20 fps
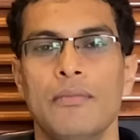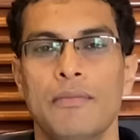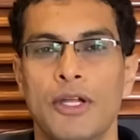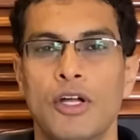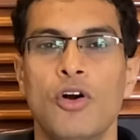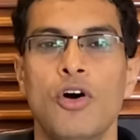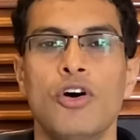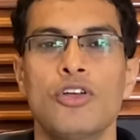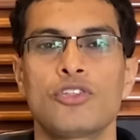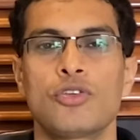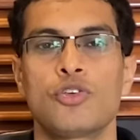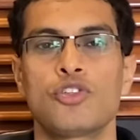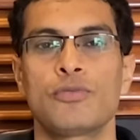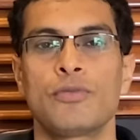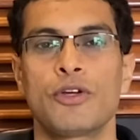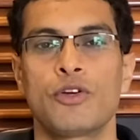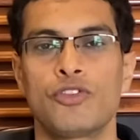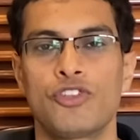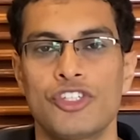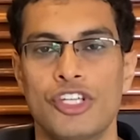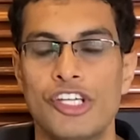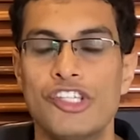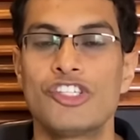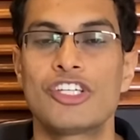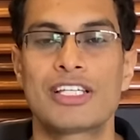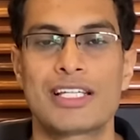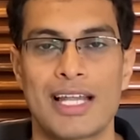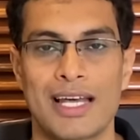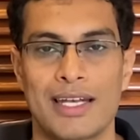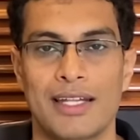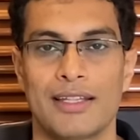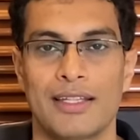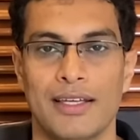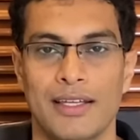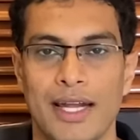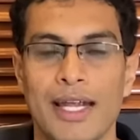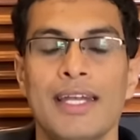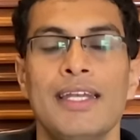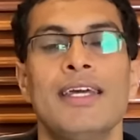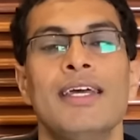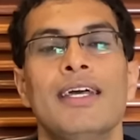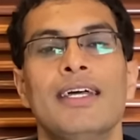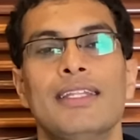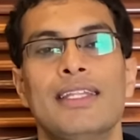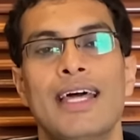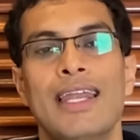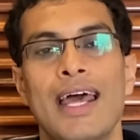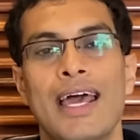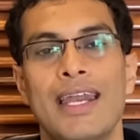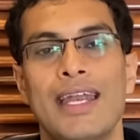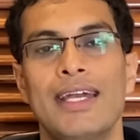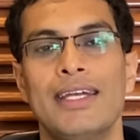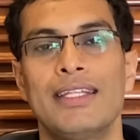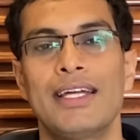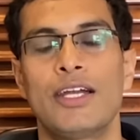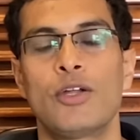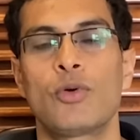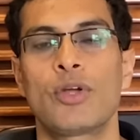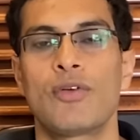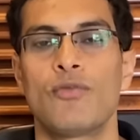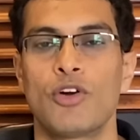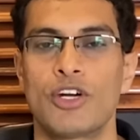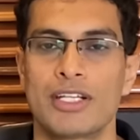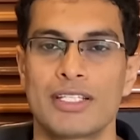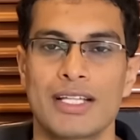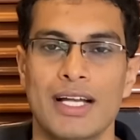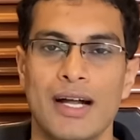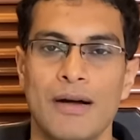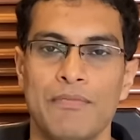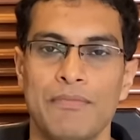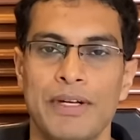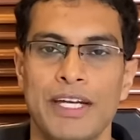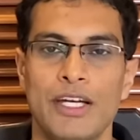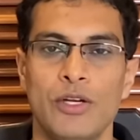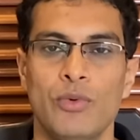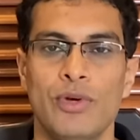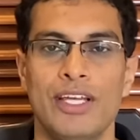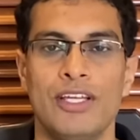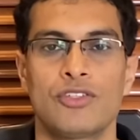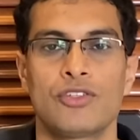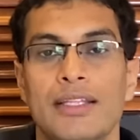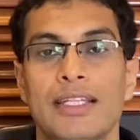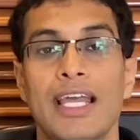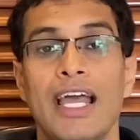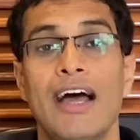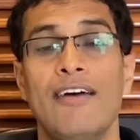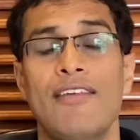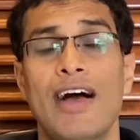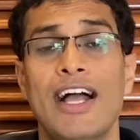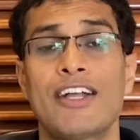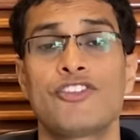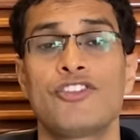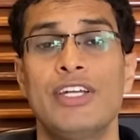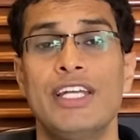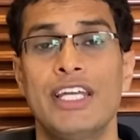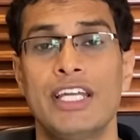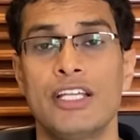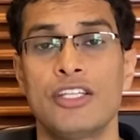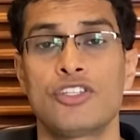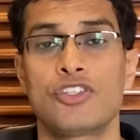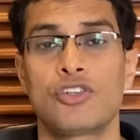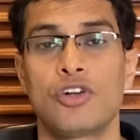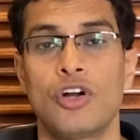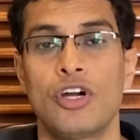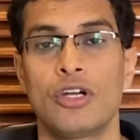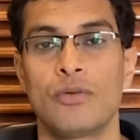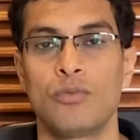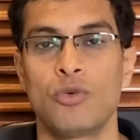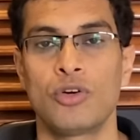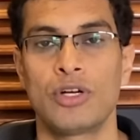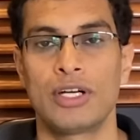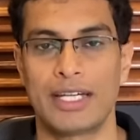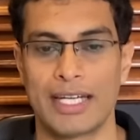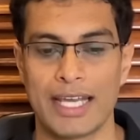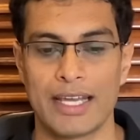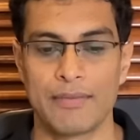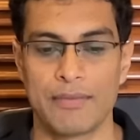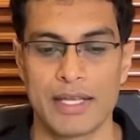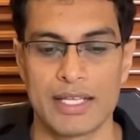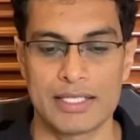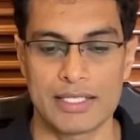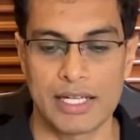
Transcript: because usme kuch changes lane the, right? Then I read that, okay, what is the company doing? So they have actually installed more tech-based